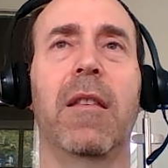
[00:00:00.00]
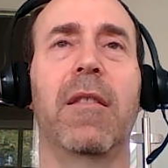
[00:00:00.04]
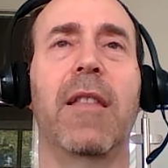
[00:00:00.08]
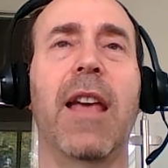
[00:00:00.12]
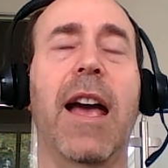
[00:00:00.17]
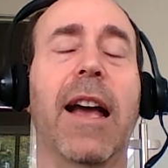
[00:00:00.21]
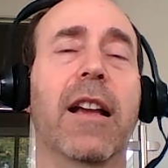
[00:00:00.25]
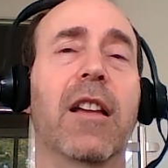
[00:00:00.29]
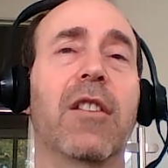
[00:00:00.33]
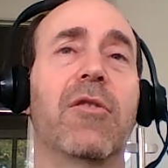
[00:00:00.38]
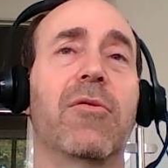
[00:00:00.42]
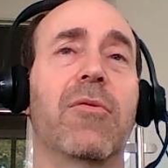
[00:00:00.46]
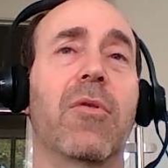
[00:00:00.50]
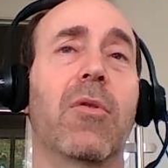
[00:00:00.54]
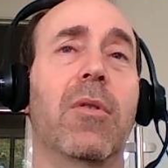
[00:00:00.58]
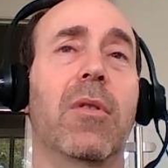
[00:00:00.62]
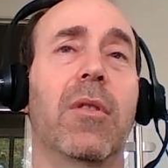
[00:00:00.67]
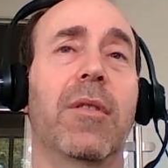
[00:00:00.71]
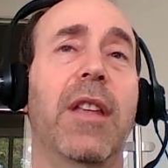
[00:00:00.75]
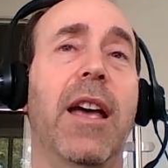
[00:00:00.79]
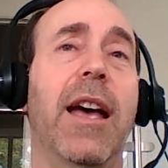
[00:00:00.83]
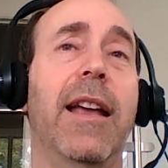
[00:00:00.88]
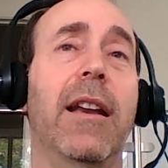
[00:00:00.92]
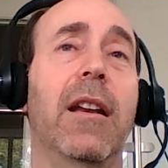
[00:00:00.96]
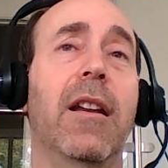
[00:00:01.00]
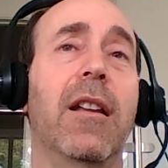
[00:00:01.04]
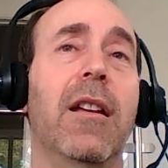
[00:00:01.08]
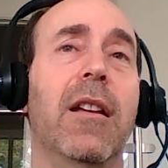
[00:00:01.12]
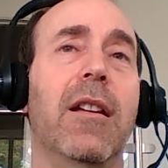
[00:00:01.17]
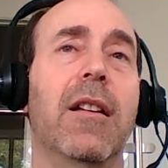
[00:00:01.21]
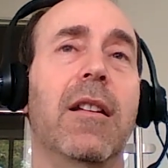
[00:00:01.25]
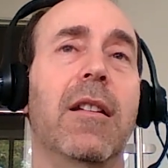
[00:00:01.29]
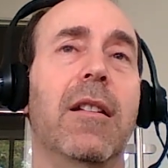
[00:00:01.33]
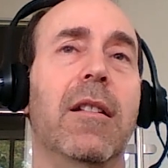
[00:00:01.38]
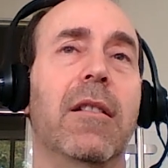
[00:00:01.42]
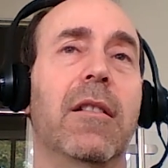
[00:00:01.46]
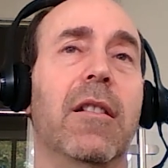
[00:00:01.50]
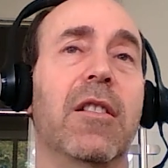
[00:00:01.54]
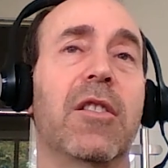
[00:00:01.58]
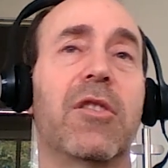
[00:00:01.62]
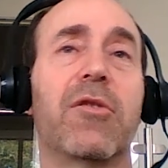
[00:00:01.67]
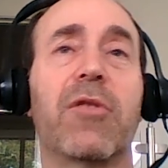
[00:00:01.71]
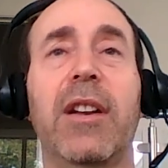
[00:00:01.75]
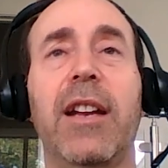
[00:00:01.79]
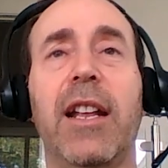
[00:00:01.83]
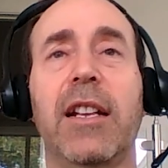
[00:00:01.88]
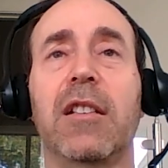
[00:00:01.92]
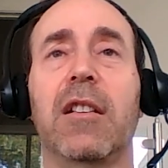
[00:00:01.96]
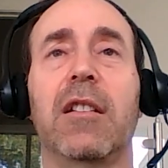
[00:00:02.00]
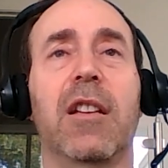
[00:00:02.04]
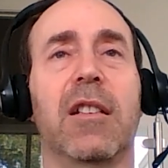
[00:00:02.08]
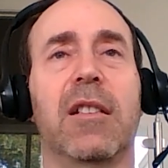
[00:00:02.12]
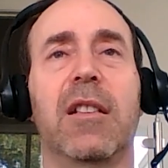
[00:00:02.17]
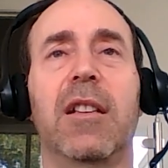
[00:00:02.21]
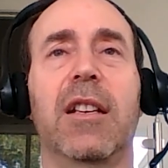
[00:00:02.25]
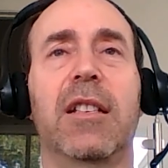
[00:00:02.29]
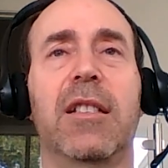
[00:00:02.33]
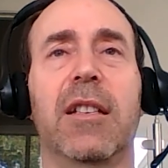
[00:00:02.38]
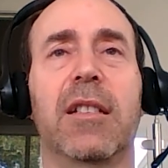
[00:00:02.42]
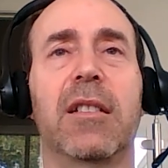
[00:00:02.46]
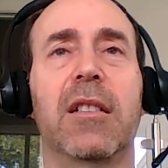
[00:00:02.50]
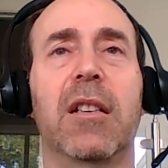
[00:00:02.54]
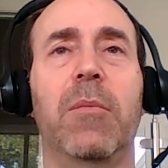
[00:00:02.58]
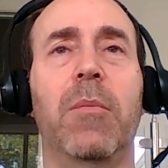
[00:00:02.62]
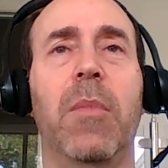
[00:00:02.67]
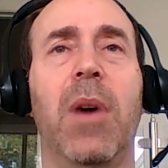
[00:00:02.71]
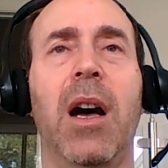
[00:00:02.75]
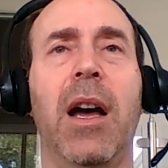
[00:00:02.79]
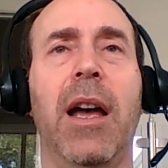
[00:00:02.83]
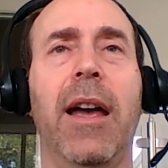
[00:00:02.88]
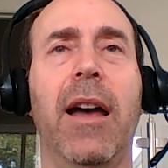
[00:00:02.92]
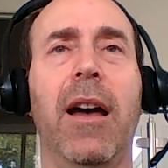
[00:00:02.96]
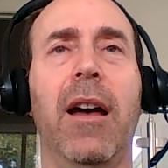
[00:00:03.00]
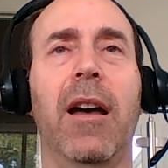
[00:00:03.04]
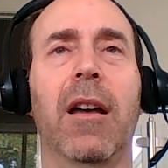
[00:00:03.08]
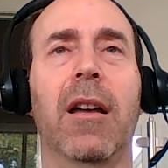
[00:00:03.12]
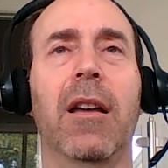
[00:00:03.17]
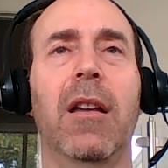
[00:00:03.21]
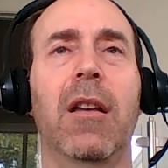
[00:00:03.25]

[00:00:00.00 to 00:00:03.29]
That constraint engine doesn't exist in Maya.